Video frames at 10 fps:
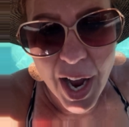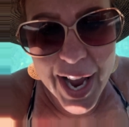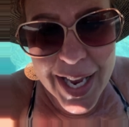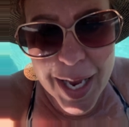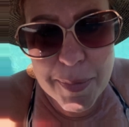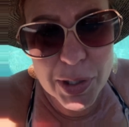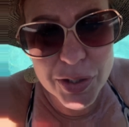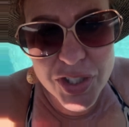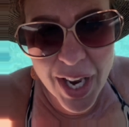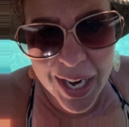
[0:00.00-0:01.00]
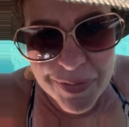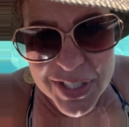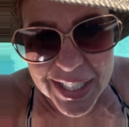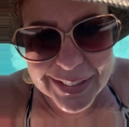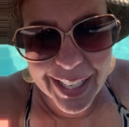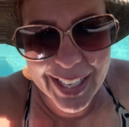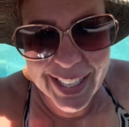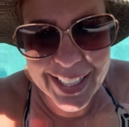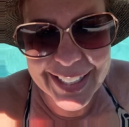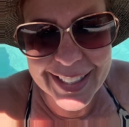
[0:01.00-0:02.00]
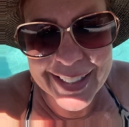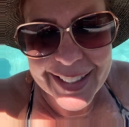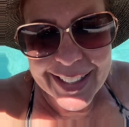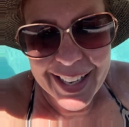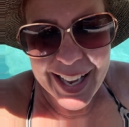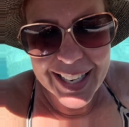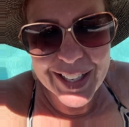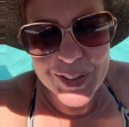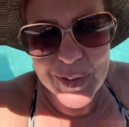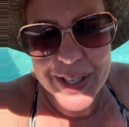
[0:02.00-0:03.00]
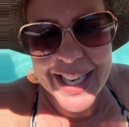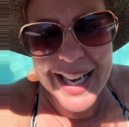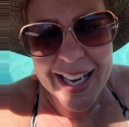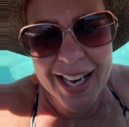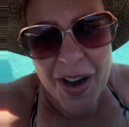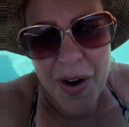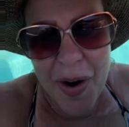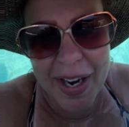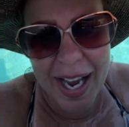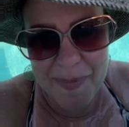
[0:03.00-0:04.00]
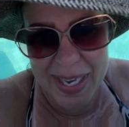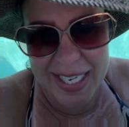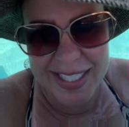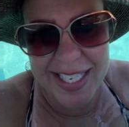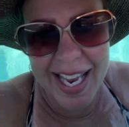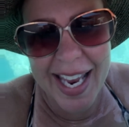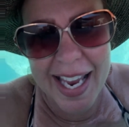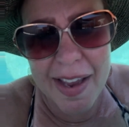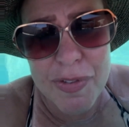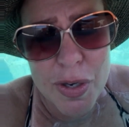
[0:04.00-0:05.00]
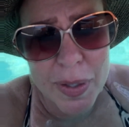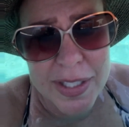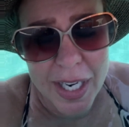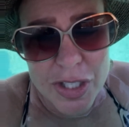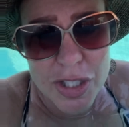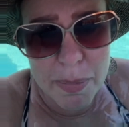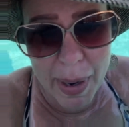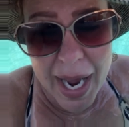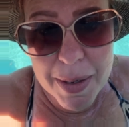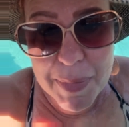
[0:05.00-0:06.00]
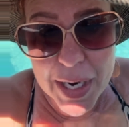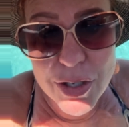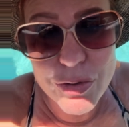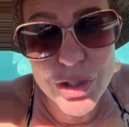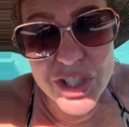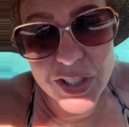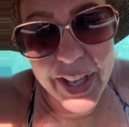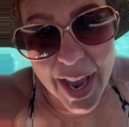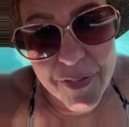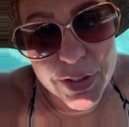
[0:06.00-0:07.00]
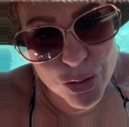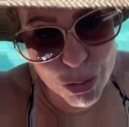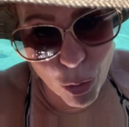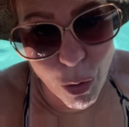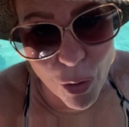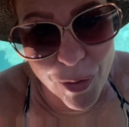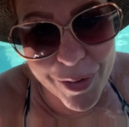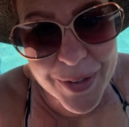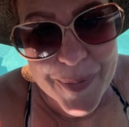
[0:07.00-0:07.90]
I am your safety line. Hallelujah. If you can touch the bottom, then you still have control.